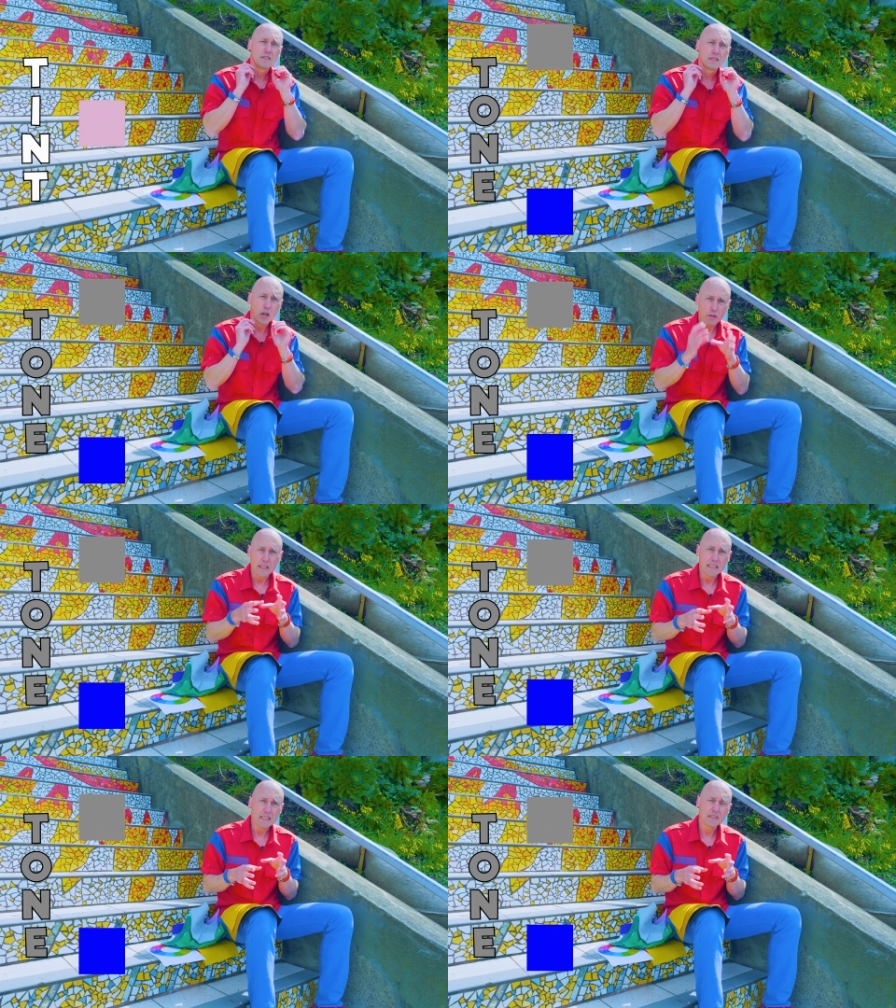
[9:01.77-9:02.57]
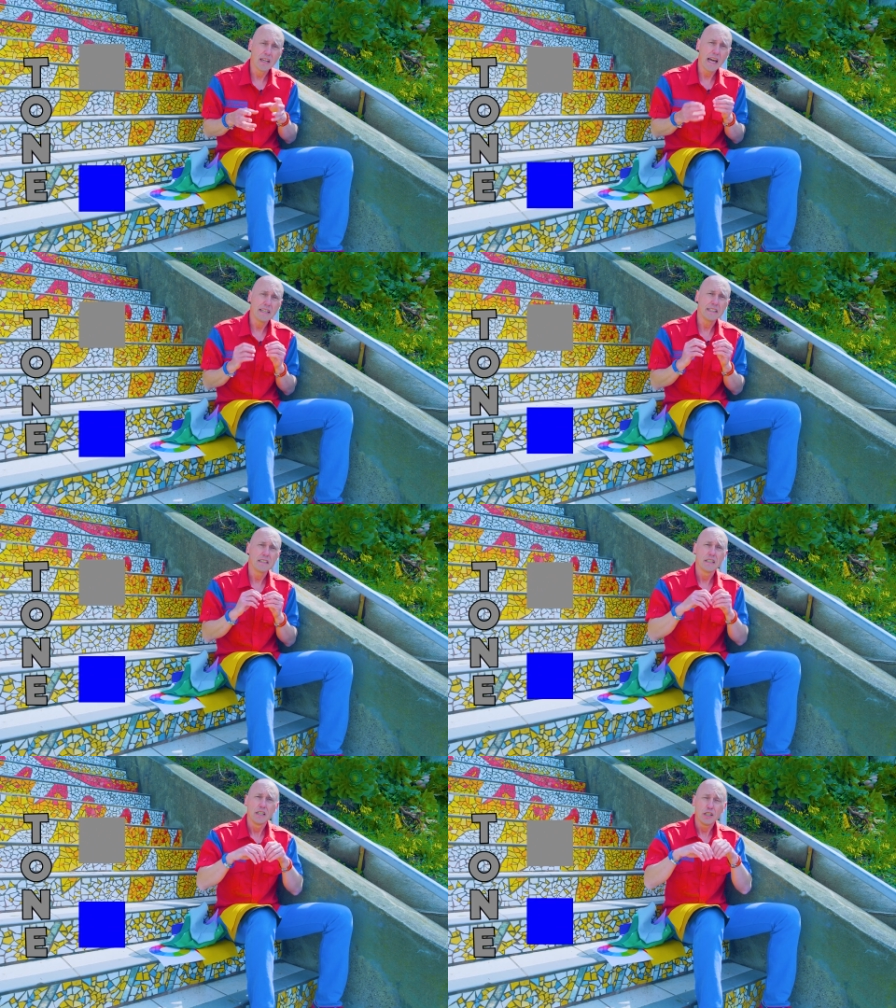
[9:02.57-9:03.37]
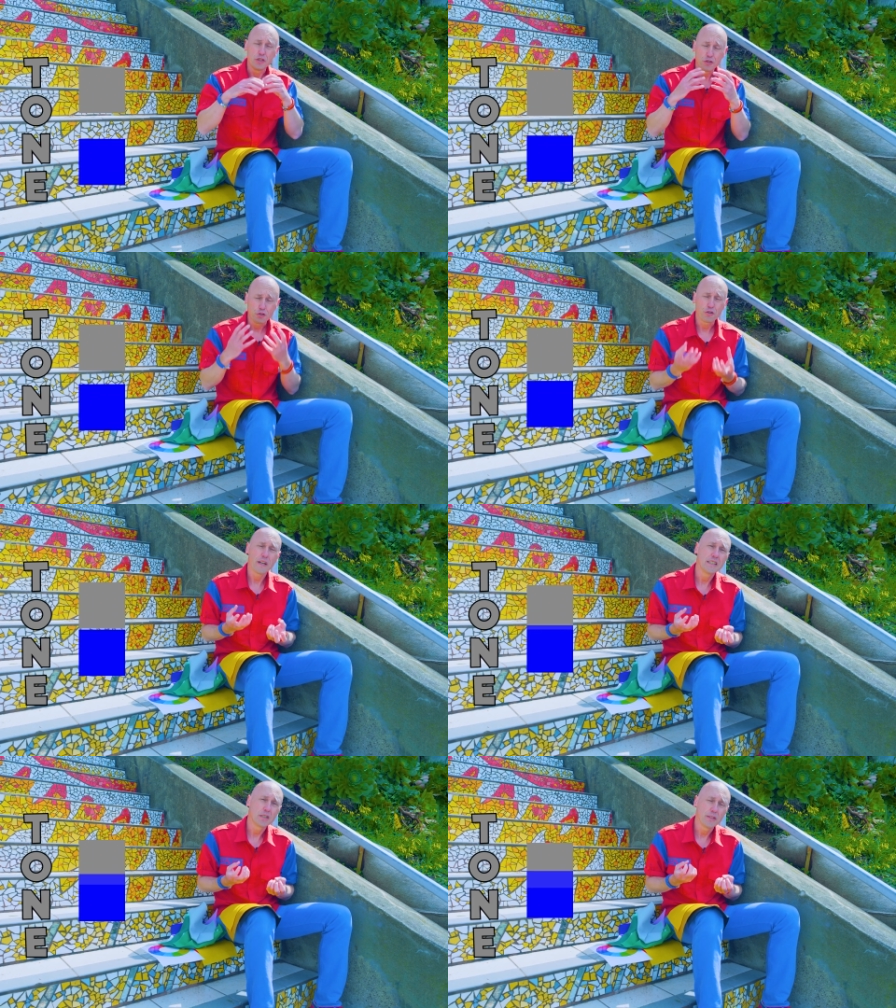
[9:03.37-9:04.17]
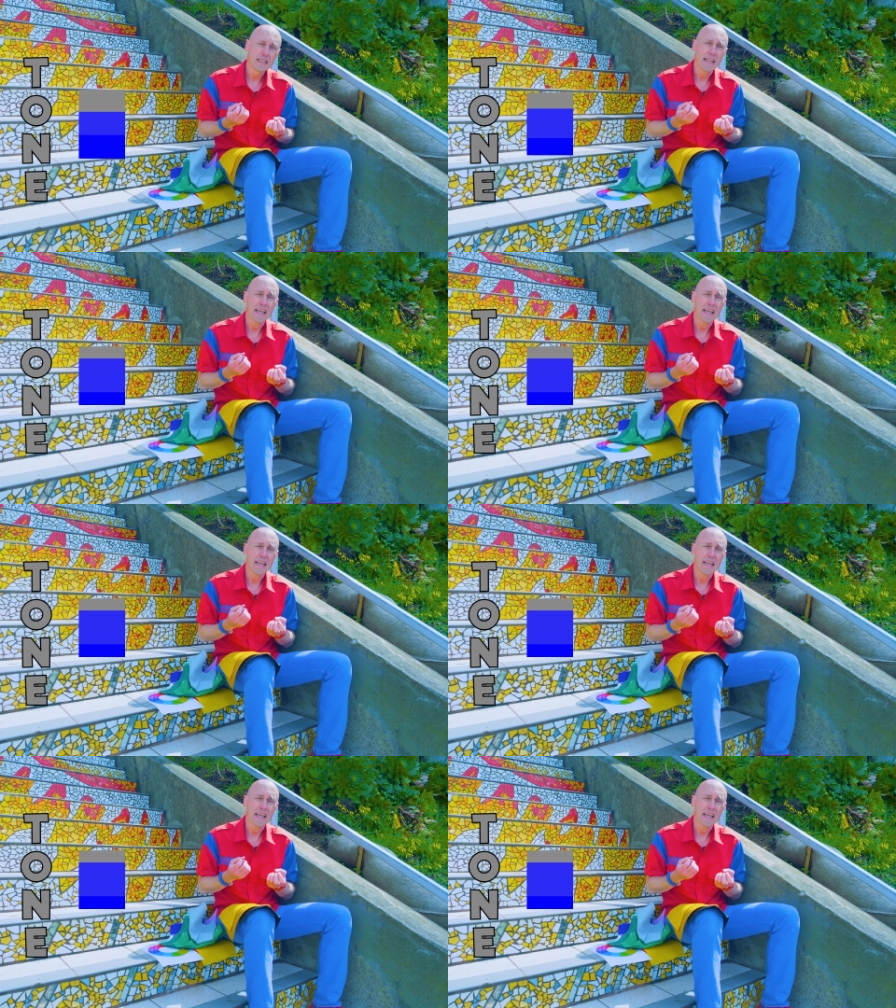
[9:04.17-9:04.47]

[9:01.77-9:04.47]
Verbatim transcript: Toning is you're adding a neutral gray to it,